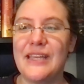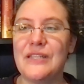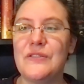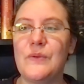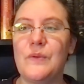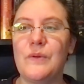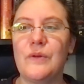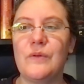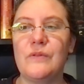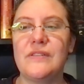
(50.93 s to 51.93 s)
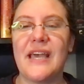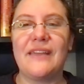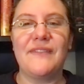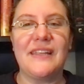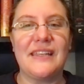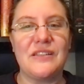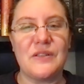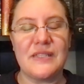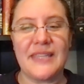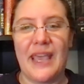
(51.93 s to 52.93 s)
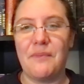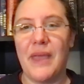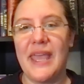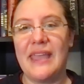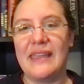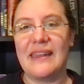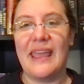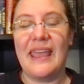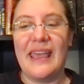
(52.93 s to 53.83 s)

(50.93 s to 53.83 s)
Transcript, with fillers: So, diving into this campaign